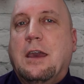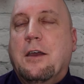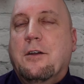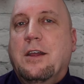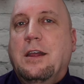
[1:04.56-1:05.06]

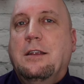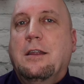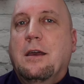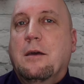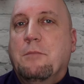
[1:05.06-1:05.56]

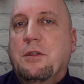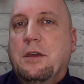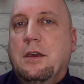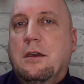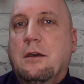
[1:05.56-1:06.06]
caring,
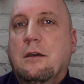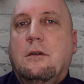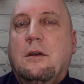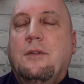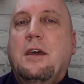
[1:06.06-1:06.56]
empathy.
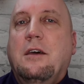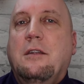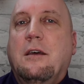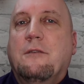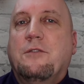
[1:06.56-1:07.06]
And
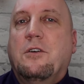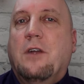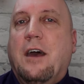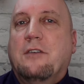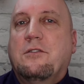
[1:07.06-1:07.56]
then if
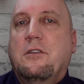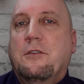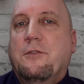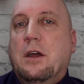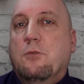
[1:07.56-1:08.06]
they're asked to
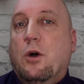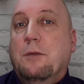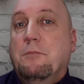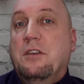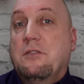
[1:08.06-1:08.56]
define
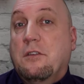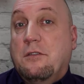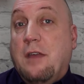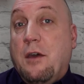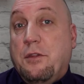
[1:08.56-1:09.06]
what
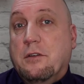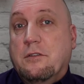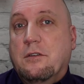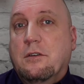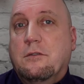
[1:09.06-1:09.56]
business
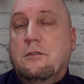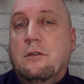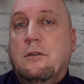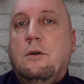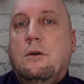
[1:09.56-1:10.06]
ethics
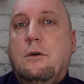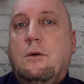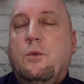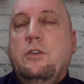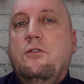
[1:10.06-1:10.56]
is,
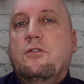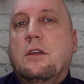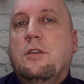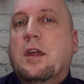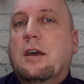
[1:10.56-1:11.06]
we
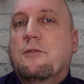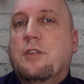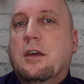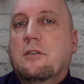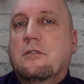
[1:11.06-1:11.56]
usually think of
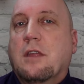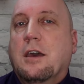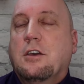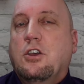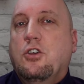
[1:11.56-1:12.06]
things
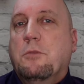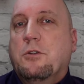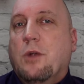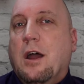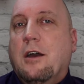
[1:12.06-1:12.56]
like
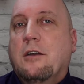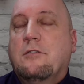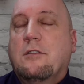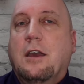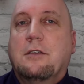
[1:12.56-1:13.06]
human
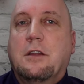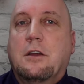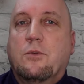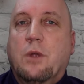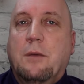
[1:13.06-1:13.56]
rights,
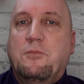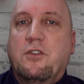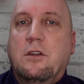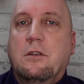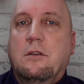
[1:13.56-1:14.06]

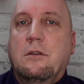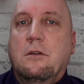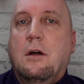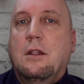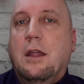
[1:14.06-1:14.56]
anti-corruption,
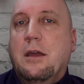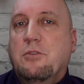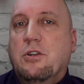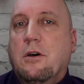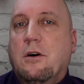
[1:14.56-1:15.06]

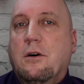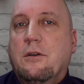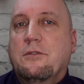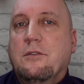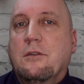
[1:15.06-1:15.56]
labor
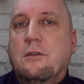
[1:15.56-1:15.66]
laws.